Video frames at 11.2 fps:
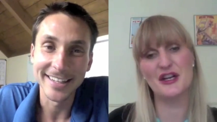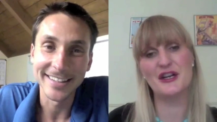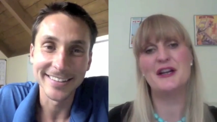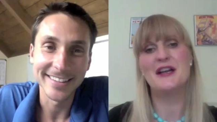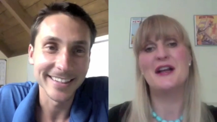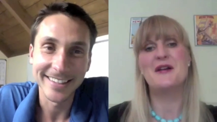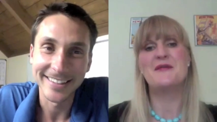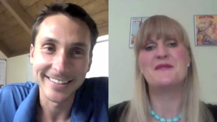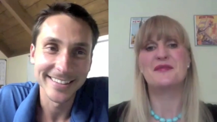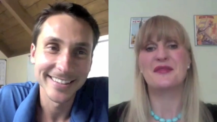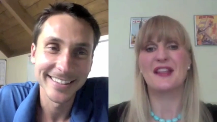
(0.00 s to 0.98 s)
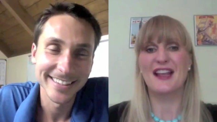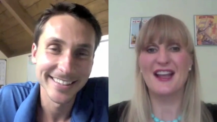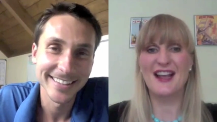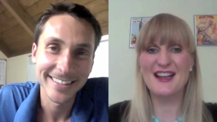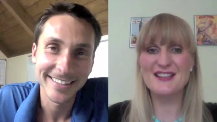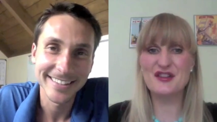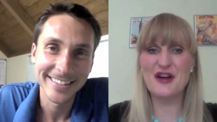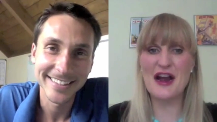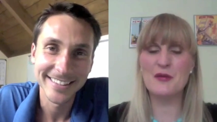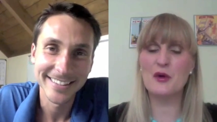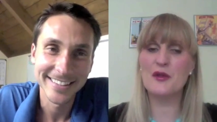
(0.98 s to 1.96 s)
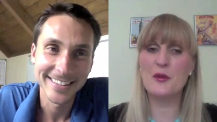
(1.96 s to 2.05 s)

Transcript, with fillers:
Speaker 1: know. I know. It's great. Well,